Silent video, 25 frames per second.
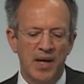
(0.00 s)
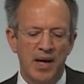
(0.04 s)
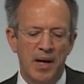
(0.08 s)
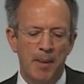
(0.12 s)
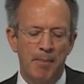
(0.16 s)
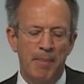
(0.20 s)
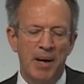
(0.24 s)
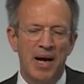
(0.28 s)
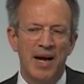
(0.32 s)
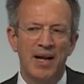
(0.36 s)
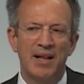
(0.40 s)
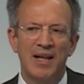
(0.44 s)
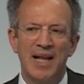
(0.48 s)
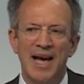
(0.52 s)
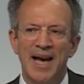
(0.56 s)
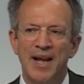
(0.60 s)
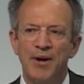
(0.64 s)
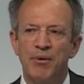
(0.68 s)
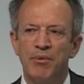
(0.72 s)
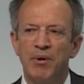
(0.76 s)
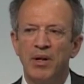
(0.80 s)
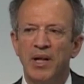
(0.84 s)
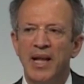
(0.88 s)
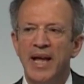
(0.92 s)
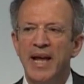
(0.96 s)

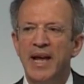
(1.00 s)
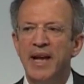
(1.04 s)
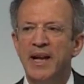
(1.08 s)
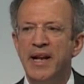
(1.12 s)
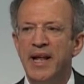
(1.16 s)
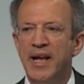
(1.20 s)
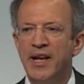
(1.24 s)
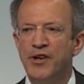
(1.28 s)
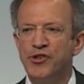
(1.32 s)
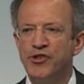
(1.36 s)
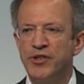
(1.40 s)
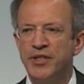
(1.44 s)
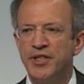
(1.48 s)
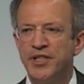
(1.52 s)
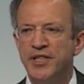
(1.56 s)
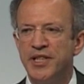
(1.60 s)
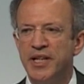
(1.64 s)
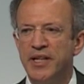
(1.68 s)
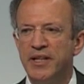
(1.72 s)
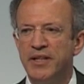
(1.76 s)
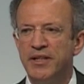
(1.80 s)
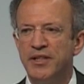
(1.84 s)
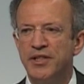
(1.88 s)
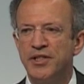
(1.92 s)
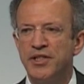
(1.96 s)
bilateral aid
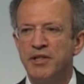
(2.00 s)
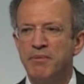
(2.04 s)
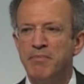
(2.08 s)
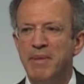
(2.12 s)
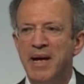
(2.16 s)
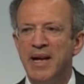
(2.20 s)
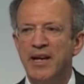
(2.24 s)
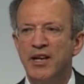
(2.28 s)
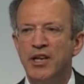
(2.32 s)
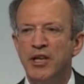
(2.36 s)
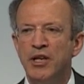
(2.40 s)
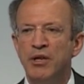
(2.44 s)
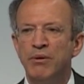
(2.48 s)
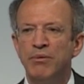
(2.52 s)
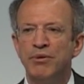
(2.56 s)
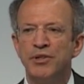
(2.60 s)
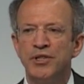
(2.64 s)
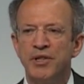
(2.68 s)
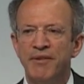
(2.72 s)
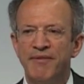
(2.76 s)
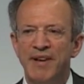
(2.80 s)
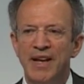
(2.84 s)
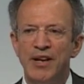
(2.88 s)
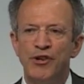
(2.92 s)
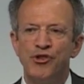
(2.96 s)
agencies to make
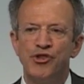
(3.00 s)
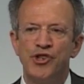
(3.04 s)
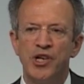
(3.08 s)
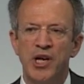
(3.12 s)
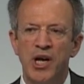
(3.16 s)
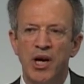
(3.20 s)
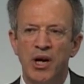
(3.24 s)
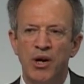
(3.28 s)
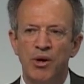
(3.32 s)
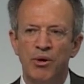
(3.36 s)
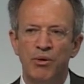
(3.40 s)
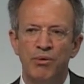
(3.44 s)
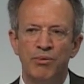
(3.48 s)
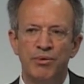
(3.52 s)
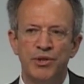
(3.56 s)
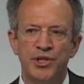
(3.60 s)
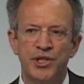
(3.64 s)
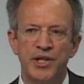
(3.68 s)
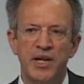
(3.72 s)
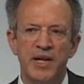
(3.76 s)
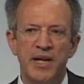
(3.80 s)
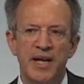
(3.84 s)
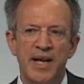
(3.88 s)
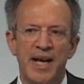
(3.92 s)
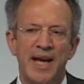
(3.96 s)
use of
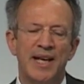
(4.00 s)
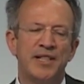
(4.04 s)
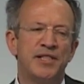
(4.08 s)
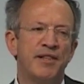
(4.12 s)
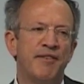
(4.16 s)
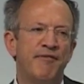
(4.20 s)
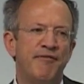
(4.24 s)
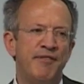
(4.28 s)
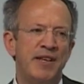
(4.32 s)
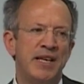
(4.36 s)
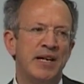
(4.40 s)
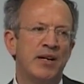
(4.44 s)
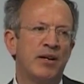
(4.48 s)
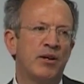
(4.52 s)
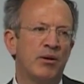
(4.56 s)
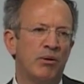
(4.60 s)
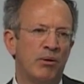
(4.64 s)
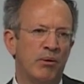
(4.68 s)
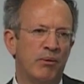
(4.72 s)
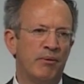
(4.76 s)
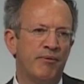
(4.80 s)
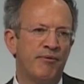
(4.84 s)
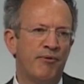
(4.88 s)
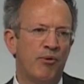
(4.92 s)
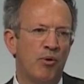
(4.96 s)
NGOs as a
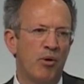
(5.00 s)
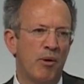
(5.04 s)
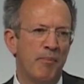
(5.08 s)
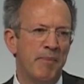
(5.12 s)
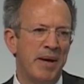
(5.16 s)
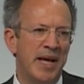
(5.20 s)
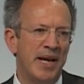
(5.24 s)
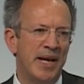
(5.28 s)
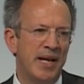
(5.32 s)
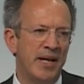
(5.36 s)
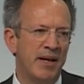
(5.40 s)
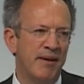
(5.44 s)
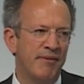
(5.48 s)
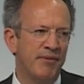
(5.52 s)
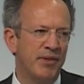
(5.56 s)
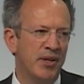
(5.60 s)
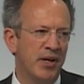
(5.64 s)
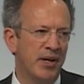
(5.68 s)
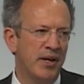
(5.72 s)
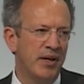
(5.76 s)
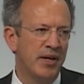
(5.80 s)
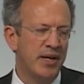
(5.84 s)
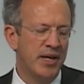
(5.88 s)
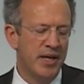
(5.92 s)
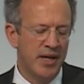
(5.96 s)
vehicle for many of
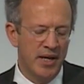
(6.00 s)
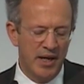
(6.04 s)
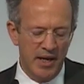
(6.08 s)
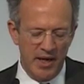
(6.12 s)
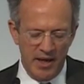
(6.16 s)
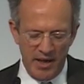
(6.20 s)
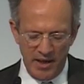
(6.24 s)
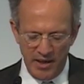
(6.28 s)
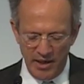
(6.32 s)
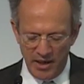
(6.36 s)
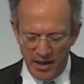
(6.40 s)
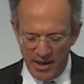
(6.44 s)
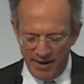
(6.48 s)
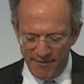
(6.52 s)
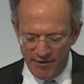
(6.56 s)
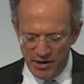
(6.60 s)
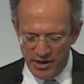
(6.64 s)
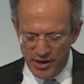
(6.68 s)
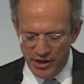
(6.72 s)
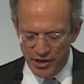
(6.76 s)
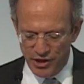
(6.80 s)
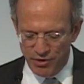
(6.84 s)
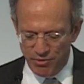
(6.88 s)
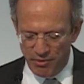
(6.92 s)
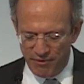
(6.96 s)
the
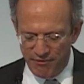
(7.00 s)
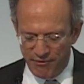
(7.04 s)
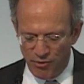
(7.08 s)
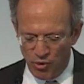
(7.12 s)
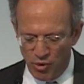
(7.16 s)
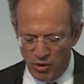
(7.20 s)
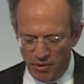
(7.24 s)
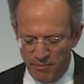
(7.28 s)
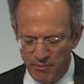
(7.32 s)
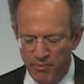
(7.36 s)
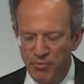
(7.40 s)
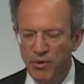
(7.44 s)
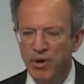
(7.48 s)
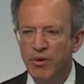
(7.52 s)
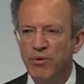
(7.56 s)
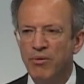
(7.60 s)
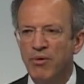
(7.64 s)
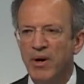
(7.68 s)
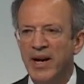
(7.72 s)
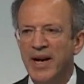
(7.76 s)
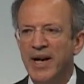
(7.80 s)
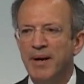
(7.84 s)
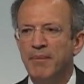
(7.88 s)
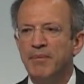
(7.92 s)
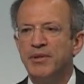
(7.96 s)
governance reform
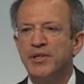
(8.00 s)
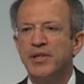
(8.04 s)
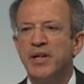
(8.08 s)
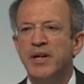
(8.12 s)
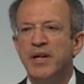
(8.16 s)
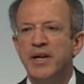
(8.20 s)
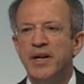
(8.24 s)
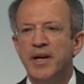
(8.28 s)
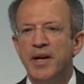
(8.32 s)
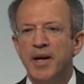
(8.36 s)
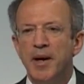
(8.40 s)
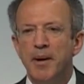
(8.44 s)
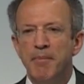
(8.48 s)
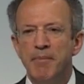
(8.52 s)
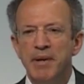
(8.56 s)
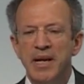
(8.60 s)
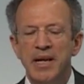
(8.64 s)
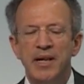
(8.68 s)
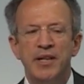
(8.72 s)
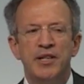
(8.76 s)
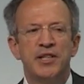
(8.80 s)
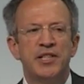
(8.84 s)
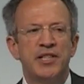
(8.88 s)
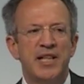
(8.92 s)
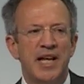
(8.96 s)
programs,
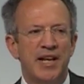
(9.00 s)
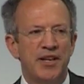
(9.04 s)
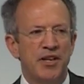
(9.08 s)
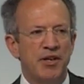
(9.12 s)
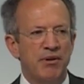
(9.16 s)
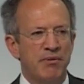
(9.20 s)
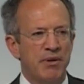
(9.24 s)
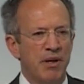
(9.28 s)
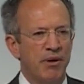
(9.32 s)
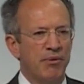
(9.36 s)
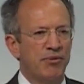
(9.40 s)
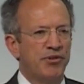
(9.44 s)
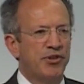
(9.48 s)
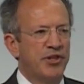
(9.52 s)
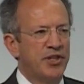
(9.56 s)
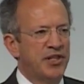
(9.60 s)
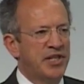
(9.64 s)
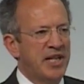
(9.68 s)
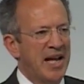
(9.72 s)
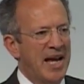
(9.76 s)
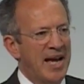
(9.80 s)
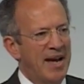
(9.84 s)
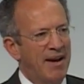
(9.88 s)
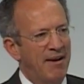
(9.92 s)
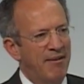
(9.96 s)
means that you don't
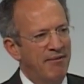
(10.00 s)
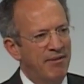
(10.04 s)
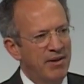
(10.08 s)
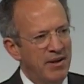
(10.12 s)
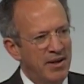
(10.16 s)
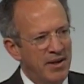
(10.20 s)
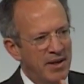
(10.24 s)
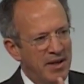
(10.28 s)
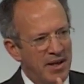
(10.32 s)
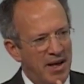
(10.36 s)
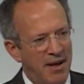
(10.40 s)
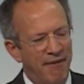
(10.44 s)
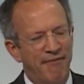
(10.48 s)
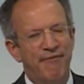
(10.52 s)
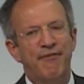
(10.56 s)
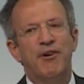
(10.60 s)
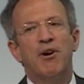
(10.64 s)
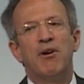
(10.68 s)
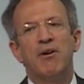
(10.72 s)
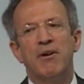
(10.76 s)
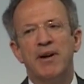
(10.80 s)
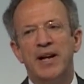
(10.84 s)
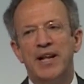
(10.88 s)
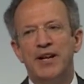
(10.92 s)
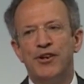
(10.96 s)
just have a foreign